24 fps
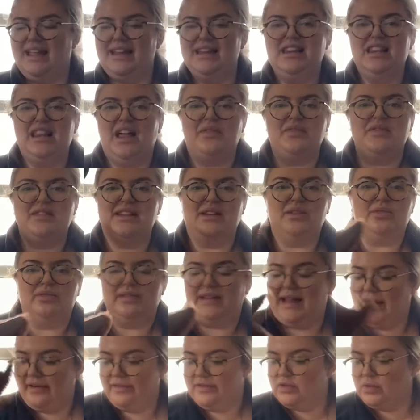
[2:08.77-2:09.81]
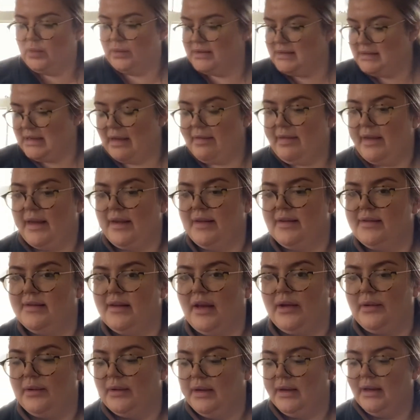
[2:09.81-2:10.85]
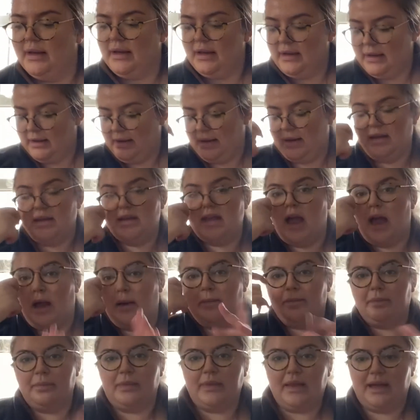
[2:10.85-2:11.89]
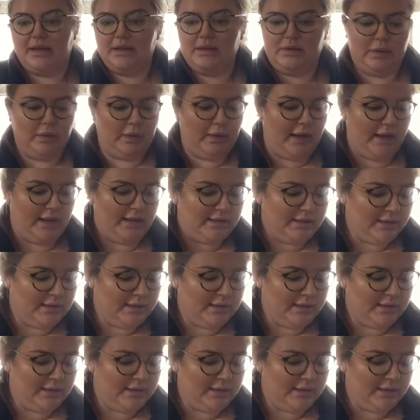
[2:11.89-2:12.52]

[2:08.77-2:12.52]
loves little naff toys like this. So yeah, that's all good.